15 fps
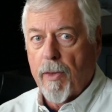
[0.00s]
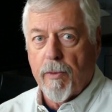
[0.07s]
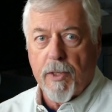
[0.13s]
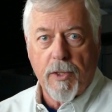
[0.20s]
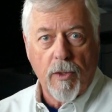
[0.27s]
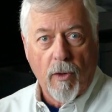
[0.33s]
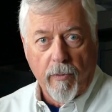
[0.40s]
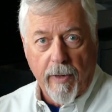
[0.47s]
it's
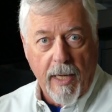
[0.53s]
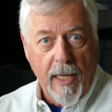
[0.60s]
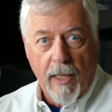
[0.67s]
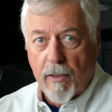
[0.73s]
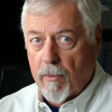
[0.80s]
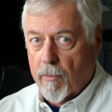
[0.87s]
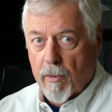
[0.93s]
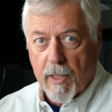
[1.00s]
an overhead
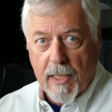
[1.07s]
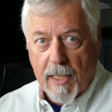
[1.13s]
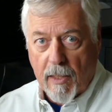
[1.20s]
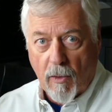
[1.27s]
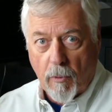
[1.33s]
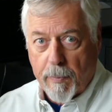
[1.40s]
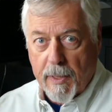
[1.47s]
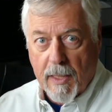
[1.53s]
or a
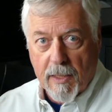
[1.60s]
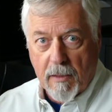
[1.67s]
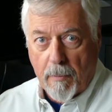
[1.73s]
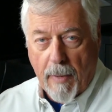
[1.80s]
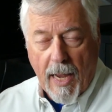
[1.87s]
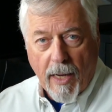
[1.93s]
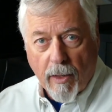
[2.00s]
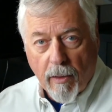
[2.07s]
D-loop, it doesn't
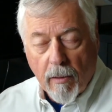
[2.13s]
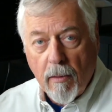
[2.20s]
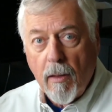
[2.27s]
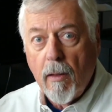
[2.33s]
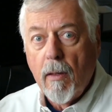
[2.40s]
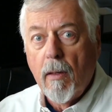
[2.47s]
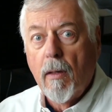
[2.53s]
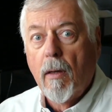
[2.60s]
matter.
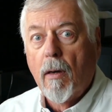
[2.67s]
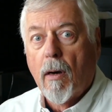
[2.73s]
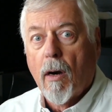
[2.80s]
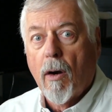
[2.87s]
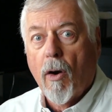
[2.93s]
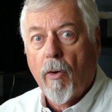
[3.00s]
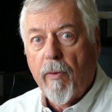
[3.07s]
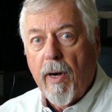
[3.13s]

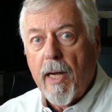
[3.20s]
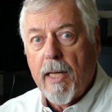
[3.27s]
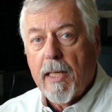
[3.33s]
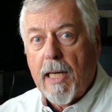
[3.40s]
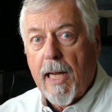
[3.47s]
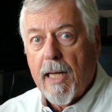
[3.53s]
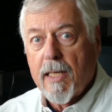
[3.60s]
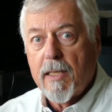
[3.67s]
Our overhead
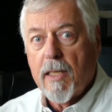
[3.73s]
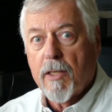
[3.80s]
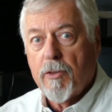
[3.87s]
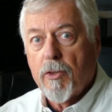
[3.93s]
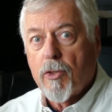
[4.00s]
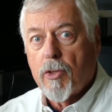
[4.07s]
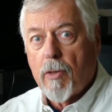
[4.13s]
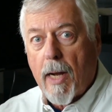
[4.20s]
cast doesn't
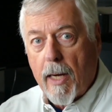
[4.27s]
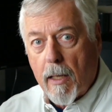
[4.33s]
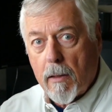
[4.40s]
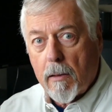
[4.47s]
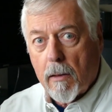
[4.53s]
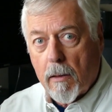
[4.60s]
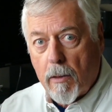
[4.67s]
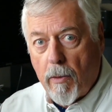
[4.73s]
track
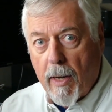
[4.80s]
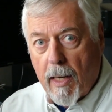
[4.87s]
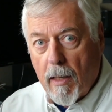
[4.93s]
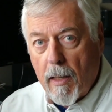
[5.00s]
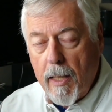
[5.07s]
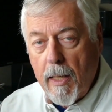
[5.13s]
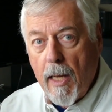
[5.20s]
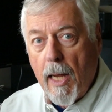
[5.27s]

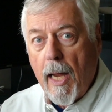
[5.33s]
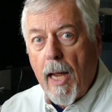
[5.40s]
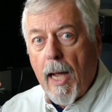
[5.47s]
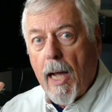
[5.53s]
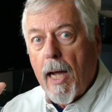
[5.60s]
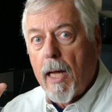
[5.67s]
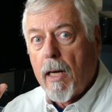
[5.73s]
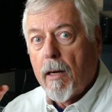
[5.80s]
correctly,
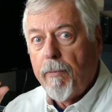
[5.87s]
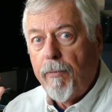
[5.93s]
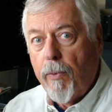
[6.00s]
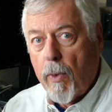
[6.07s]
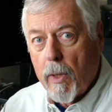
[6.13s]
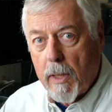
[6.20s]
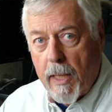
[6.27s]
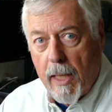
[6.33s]
and our
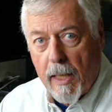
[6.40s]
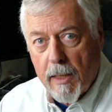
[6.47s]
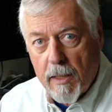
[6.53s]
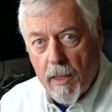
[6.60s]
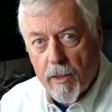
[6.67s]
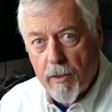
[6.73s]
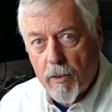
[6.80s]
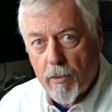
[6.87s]
forward cast
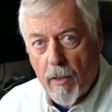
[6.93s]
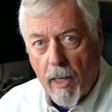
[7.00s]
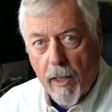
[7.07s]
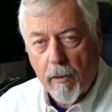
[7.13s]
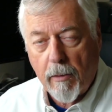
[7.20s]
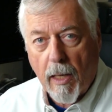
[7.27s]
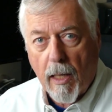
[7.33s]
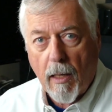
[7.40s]
doesn't track
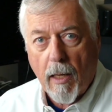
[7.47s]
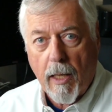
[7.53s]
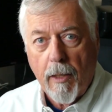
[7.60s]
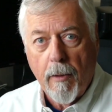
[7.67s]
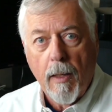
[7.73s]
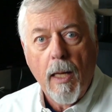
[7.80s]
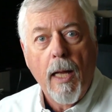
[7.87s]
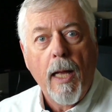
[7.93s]
correctly.
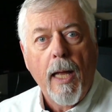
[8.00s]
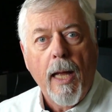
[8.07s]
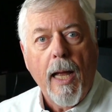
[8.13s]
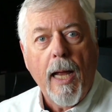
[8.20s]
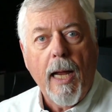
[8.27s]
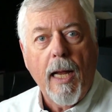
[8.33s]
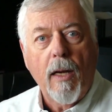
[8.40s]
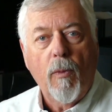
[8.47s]

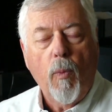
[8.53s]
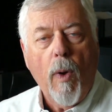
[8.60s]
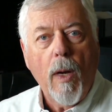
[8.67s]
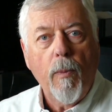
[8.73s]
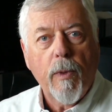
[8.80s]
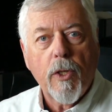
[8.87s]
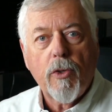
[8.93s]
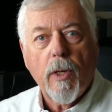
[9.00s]
And when
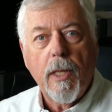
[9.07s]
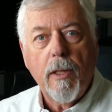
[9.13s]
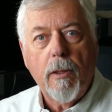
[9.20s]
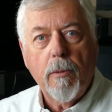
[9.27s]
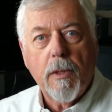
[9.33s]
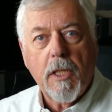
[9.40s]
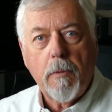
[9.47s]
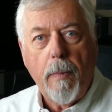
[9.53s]
we're trying to
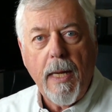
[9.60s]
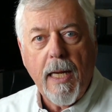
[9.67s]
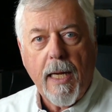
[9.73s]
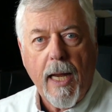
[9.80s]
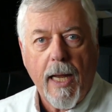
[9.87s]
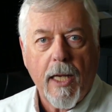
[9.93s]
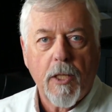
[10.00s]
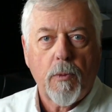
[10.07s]
do a spey
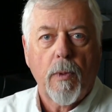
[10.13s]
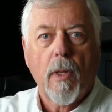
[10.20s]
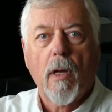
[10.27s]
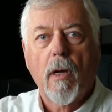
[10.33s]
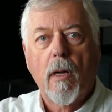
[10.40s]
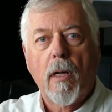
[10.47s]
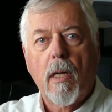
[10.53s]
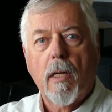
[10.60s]
cast with
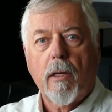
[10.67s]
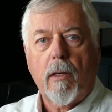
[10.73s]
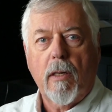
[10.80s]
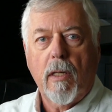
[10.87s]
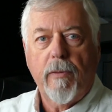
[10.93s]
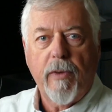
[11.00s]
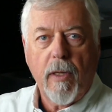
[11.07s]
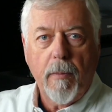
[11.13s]
all the
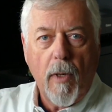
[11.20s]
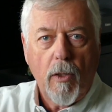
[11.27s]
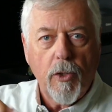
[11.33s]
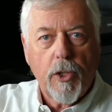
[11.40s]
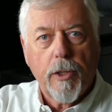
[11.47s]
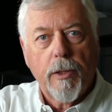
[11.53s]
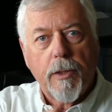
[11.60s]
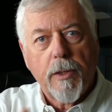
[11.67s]
curving
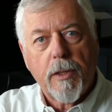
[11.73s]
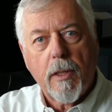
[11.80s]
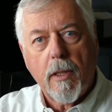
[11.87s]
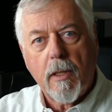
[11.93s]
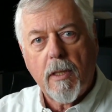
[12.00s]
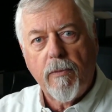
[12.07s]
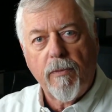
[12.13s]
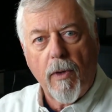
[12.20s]
motions
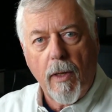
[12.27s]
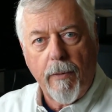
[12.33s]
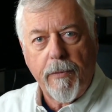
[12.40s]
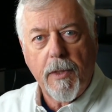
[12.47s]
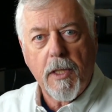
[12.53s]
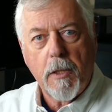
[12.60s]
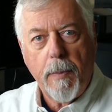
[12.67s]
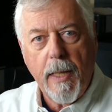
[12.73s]
that's involved in
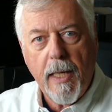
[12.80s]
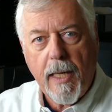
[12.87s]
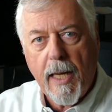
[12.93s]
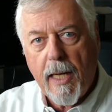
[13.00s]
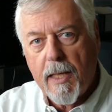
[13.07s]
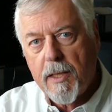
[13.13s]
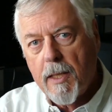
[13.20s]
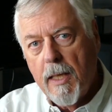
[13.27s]
the spey
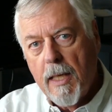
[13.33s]
cast,